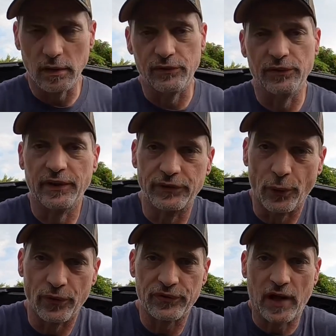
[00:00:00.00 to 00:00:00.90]
if you need a
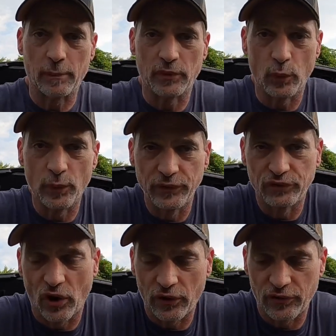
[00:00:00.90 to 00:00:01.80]
door stop or a wheel
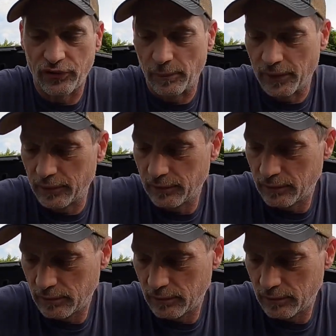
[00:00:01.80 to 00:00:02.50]
chock or something.